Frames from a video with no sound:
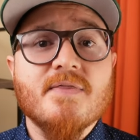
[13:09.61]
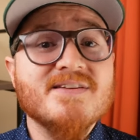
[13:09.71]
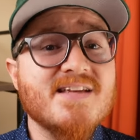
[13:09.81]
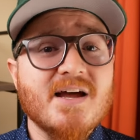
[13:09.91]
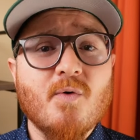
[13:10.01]

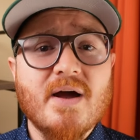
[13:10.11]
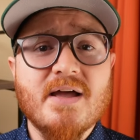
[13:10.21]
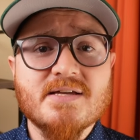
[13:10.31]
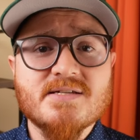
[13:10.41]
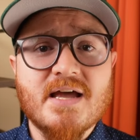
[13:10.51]
The
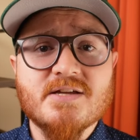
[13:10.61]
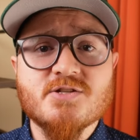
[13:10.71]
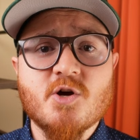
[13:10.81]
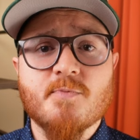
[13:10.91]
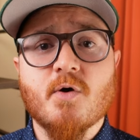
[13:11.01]
Segway is a
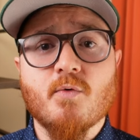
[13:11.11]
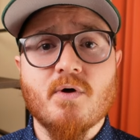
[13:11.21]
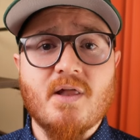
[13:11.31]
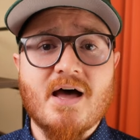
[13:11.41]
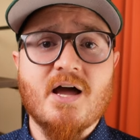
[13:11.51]
super
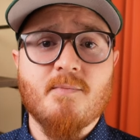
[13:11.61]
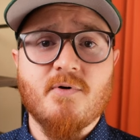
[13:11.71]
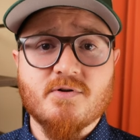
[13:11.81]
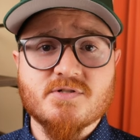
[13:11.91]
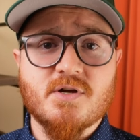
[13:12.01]

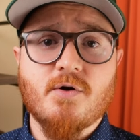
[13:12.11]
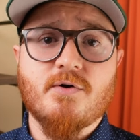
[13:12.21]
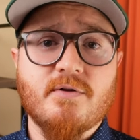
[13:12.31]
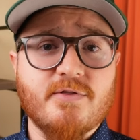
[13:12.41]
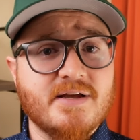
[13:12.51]
reliable
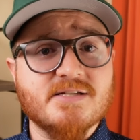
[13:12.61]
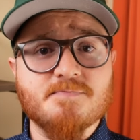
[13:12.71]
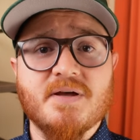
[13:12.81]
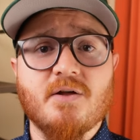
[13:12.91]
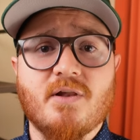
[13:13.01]
scooter. Things
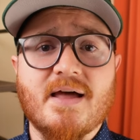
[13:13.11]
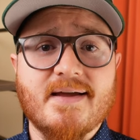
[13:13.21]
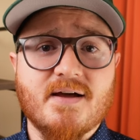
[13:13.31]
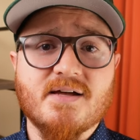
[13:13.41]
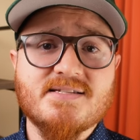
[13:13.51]
built
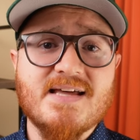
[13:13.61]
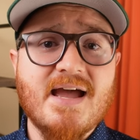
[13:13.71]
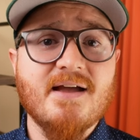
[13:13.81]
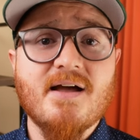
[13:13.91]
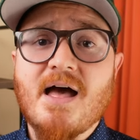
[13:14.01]
like a
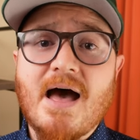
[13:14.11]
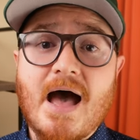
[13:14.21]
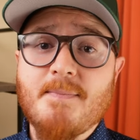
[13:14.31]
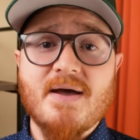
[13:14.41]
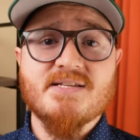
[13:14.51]
tank.
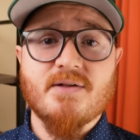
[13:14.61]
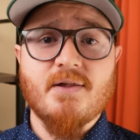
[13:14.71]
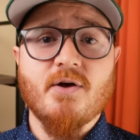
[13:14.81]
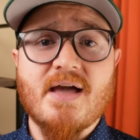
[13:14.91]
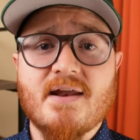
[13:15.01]
I
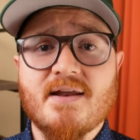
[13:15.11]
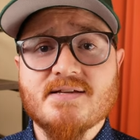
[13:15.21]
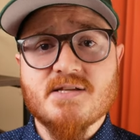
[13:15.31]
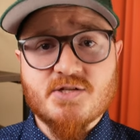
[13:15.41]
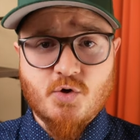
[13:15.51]
basically look at it
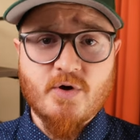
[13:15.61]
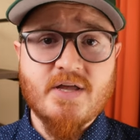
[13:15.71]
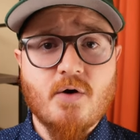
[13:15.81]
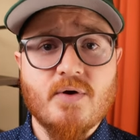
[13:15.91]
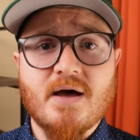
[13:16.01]
as the
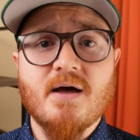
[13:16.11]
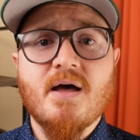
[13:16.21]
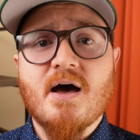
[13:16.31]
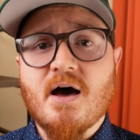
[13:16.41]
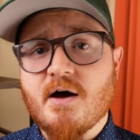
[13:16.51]
Toyota
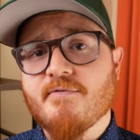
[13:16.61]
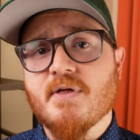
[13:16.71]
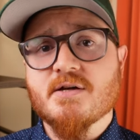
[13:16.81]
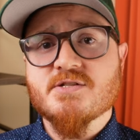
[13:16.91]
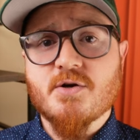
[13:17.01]
of
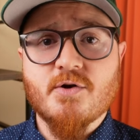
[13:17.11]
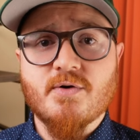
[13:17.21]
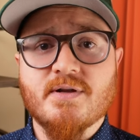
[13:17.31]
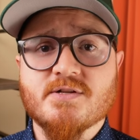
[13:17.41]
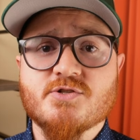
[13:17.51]
the
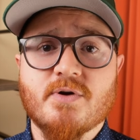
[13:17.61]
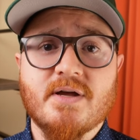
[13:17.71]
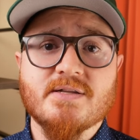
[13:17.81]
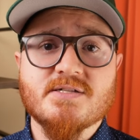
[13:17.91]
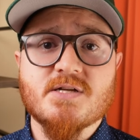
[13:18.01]
scooter
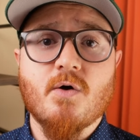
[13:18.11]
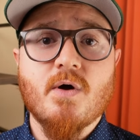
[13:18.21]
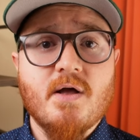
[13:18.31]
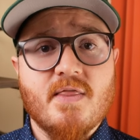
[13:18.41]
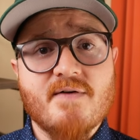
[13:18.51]
industry. And
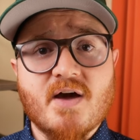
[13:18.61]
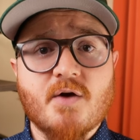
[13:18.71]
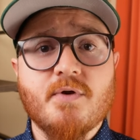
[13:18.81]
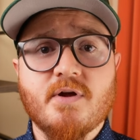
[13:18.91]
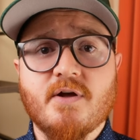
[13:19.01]
so they've
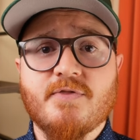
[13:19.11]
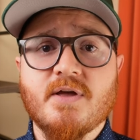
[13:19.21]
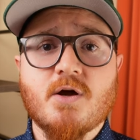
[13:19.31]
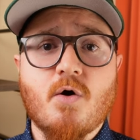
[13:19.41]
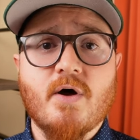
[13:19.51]
got a really good
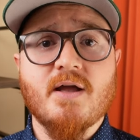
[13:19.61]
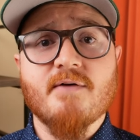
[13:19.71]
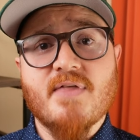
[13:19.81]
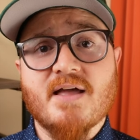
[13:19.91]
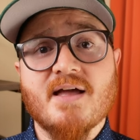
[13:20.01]
thing going.
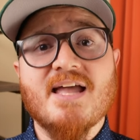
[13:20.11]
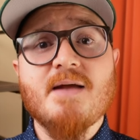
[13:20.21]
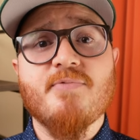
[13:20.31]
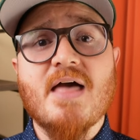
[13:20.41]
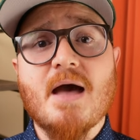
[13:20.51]
If they can
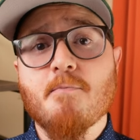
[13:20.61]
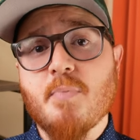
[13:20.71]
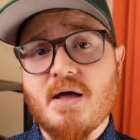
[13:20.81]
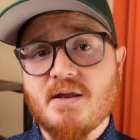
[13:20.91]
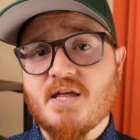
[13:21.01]
keep that,
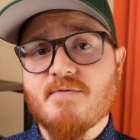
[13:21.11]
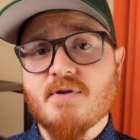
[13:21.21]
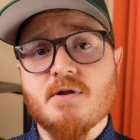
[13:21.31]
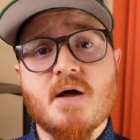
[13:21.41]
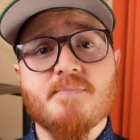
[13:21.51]
but give
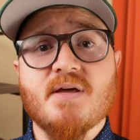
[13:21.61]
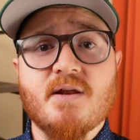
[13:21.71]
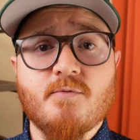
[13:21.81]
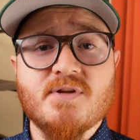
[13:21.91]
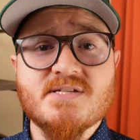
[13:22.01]
it an
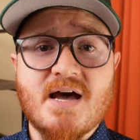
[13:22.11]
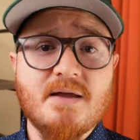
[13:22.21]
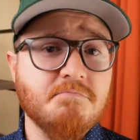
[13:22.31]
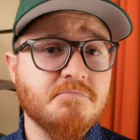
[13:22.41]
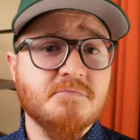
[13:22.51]
updated
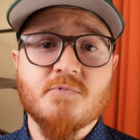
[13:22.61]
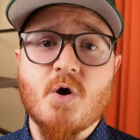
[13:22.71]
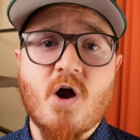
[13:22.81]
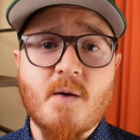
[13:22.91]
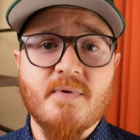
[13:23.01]
design,
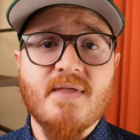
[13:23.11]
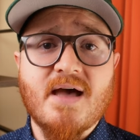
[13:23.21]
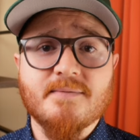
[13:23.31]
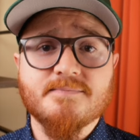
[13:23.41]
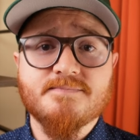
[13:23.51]
no harm in
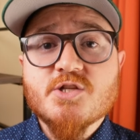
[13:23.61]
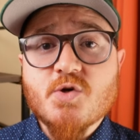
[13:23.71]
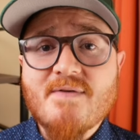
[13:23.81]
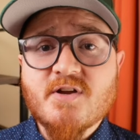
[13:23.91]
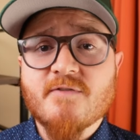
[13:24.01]
that.
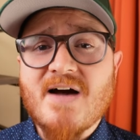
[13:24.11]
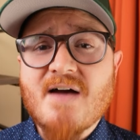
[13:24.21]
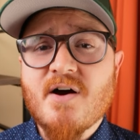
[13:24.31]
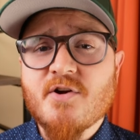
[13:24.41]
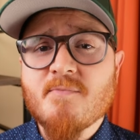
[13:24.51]
So after
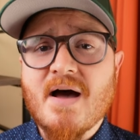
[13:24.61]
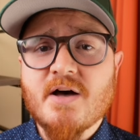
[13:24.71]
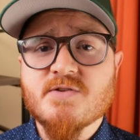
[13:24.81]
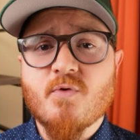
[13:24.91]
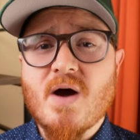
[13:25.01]
500
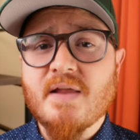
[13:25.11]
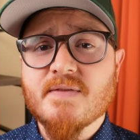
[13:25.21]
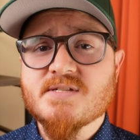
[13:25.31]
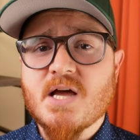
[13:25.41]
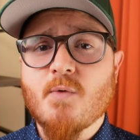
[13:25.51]
miles of
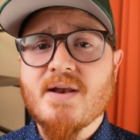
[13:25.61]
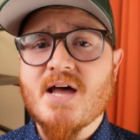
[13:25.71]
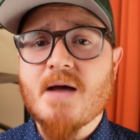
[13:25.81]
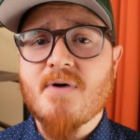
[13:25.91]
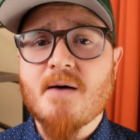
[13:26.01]
riding the Segway
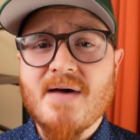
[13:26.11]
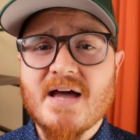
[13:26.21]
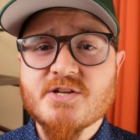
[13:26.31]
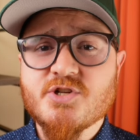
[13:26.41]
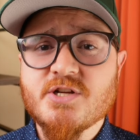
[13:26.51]
Ninebot
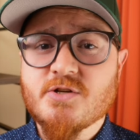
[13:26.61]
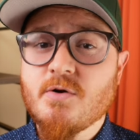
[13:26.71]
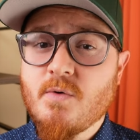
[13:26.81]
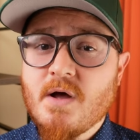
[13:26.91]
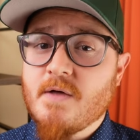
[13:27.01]
Max
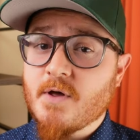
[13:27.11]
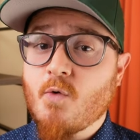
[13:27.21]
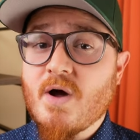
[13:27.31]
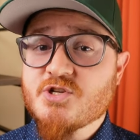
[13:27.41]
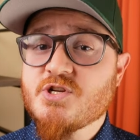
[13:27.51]
G2, the
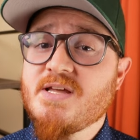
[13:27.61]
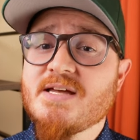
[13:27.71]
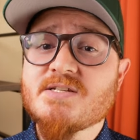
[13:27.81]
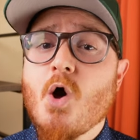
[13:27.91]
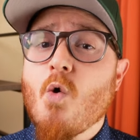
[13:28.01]
question
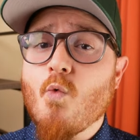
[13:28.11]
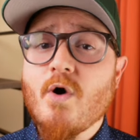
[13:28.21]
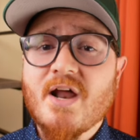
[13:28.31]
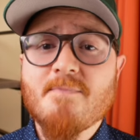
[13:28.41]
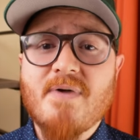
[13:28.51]
is,
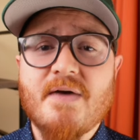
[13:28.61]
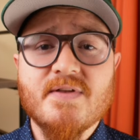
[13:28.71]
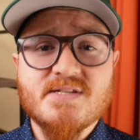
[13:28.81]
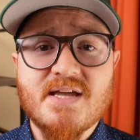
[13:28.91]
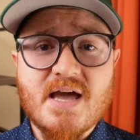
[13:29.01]
would I buy
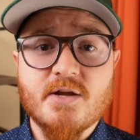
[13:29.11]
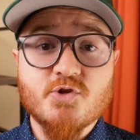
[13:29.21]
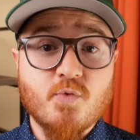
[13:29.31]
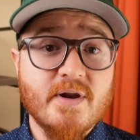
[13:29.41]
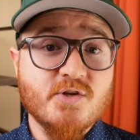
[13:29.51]
this again
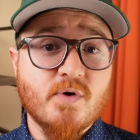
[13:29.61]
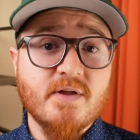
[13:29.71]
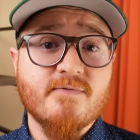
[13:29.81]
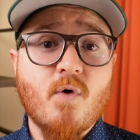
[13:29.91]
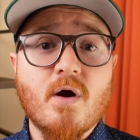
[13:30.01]
in
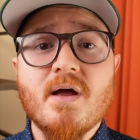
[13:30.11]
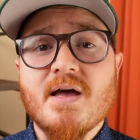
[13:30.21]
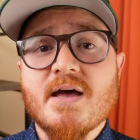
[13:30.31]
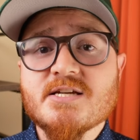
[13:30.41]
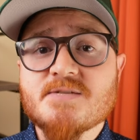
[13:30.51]
2024,
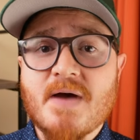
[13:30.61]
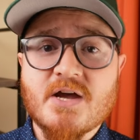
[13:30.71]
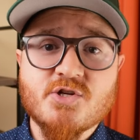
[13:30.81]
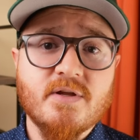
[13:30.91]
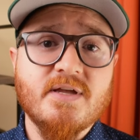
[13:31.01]

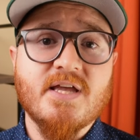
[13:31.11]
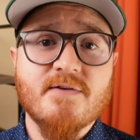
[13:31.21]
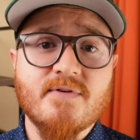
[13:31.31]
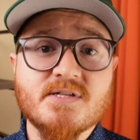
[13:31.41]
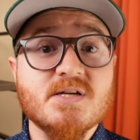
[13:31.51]
especially
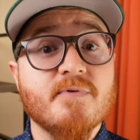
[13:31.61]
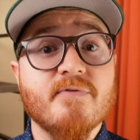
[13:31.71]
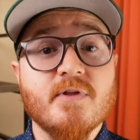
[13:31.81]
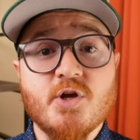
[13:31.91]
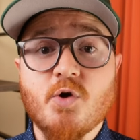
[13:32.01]
given some
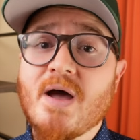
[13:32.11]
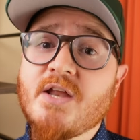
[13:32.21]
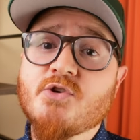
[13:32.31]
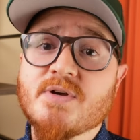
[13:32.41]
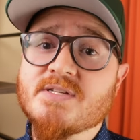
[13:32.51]
of the new
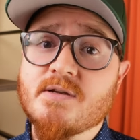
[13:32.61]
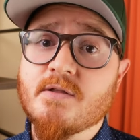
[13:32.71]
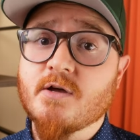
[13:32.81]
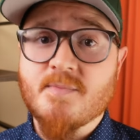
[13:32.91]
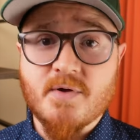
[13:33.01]
entries
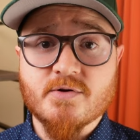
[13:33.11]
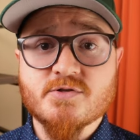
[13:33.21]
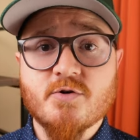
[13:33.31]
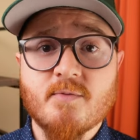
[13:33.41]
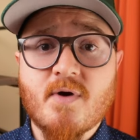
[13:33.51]
into the commuter
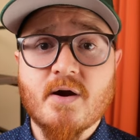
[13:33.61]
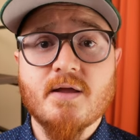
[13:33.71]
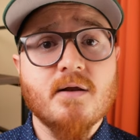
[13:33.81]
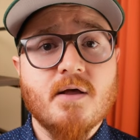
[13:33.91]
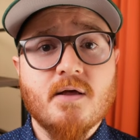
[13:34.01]
scooter
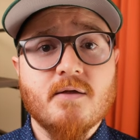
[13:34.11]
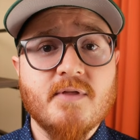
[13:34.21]
market?